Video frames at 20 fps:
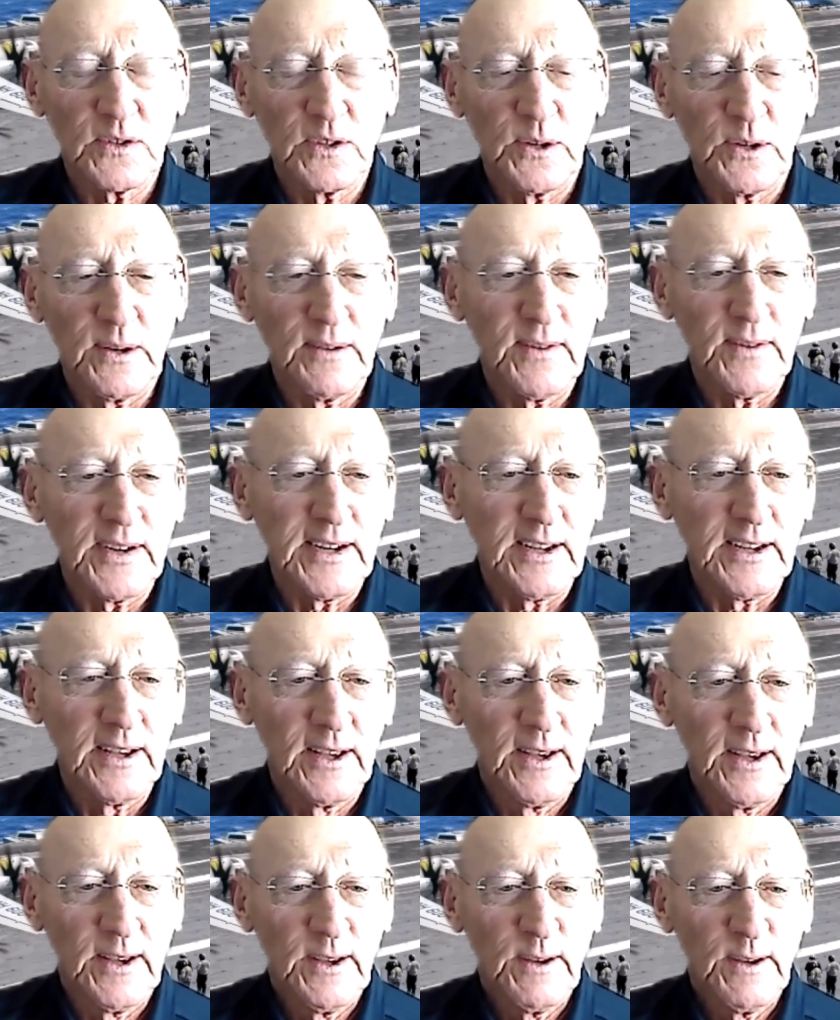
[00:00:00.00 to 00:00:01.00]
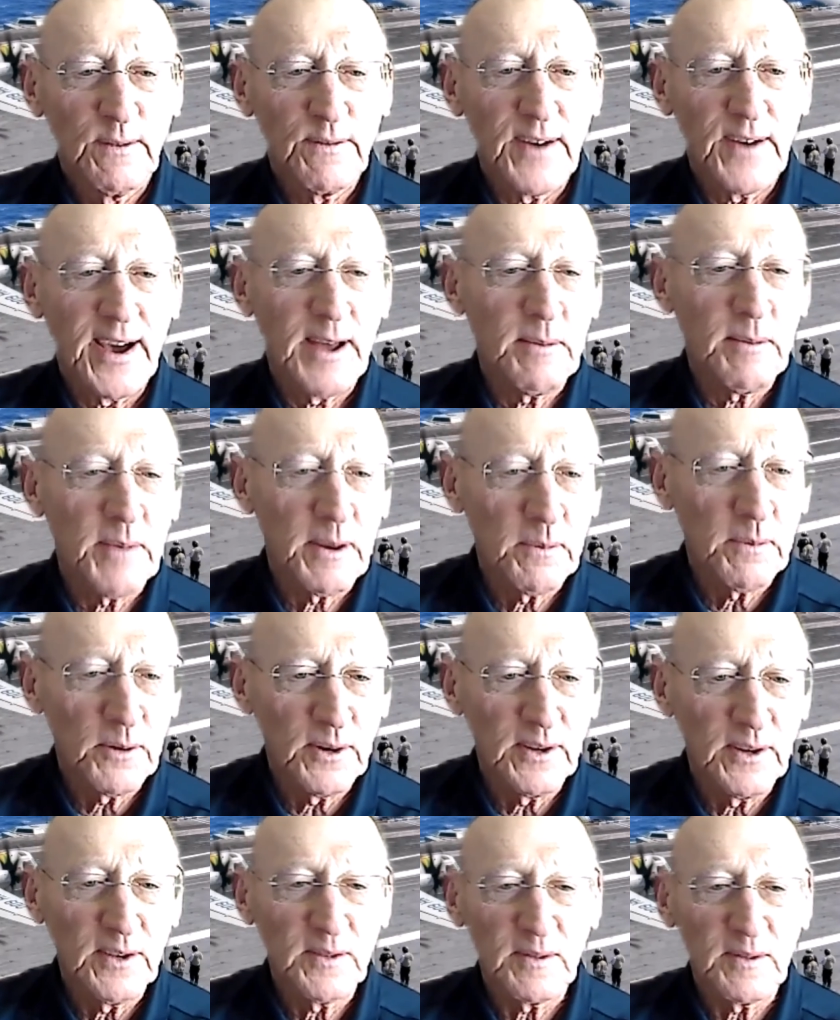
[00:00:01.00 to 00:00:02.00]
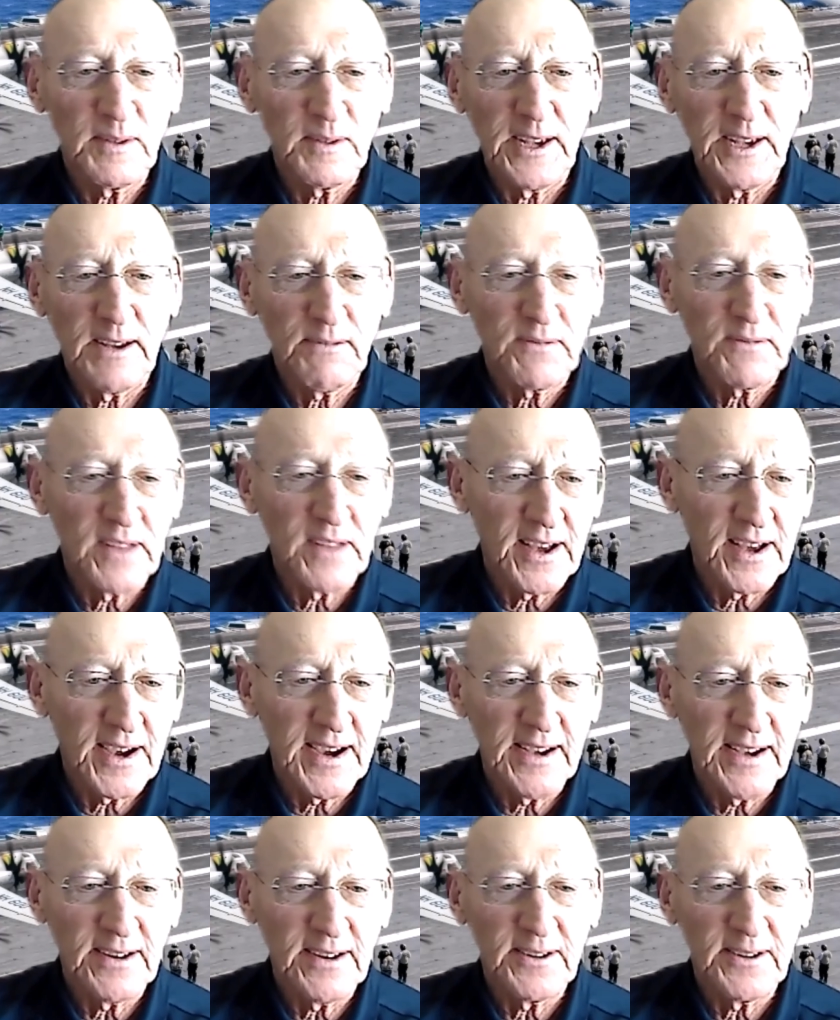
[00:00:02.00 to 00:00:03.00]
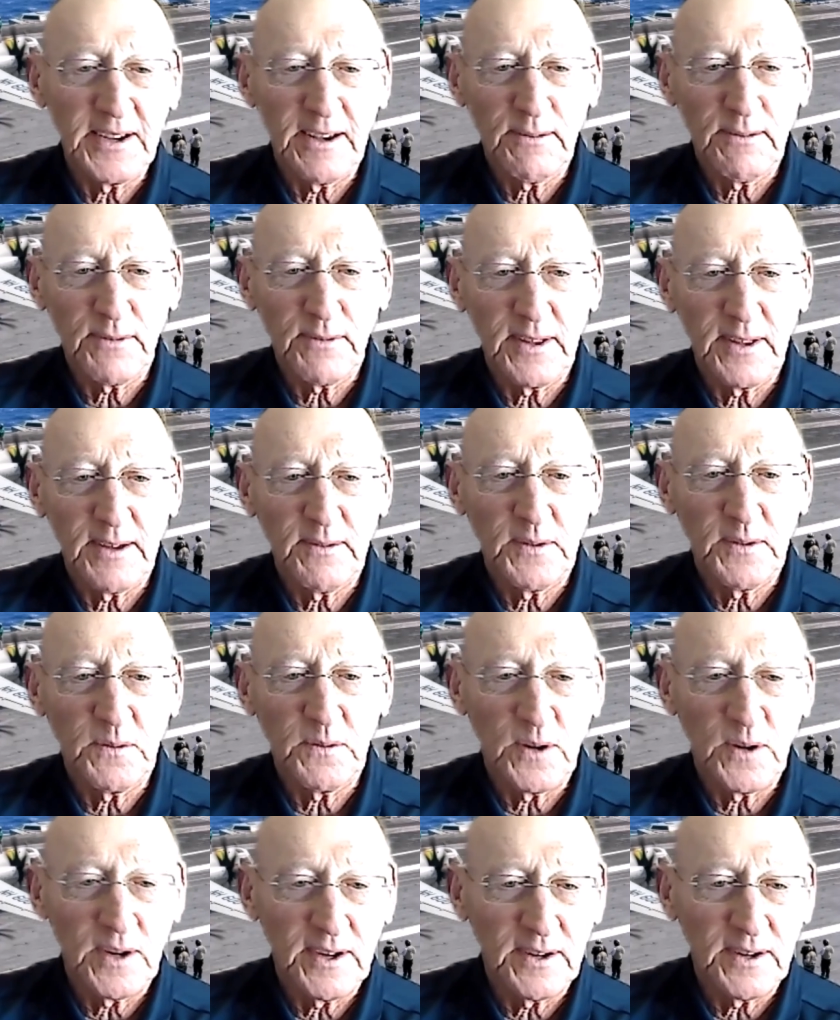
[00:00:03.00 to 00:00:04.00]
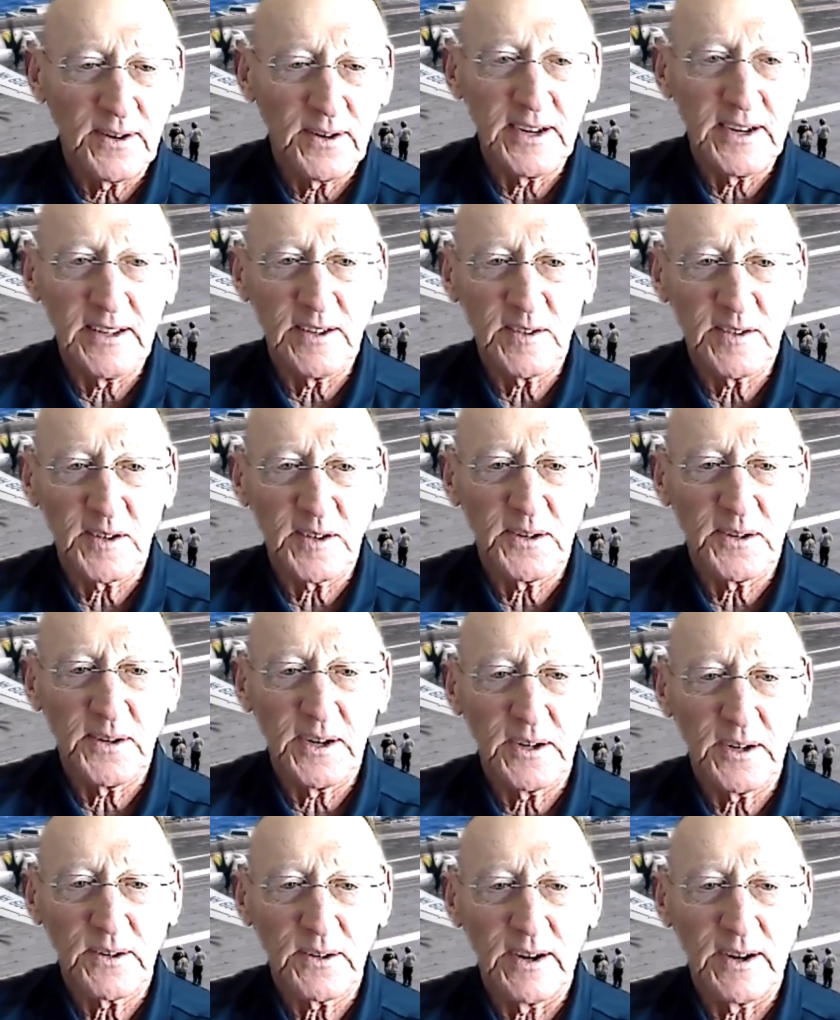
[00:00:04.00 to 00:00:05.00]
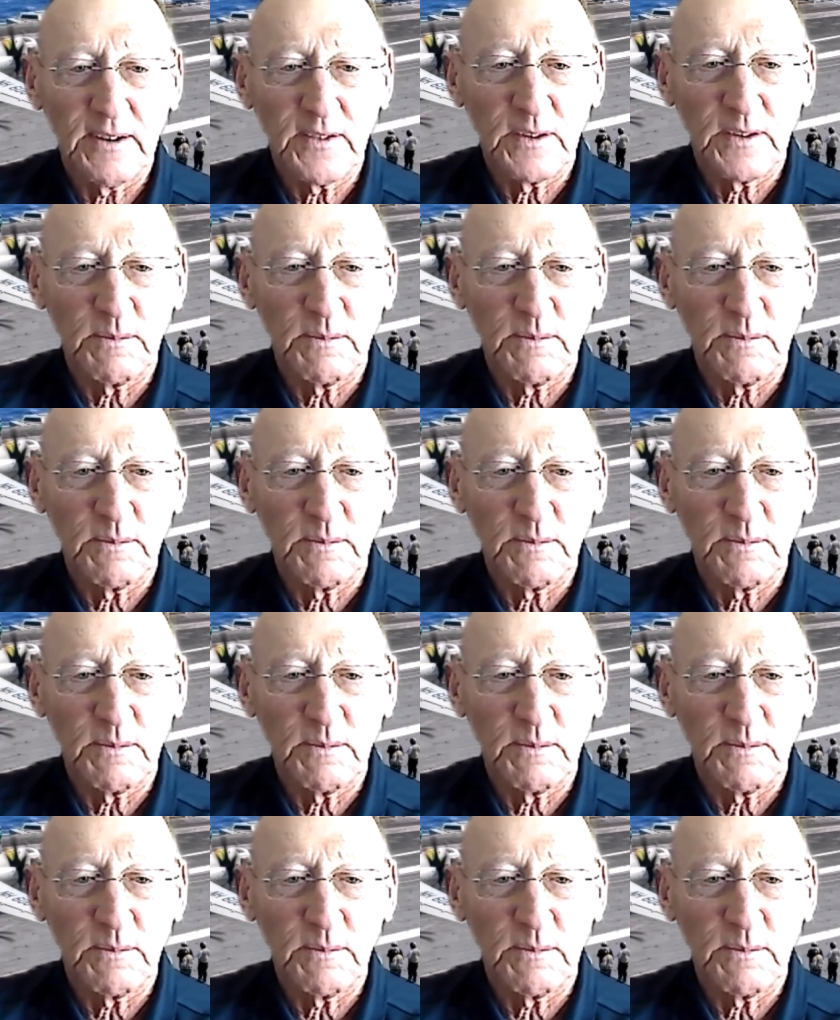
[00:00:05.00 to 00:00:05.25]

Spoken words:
Could you have any fond memories of the F9 or the F11-1 or any of these other aircraft?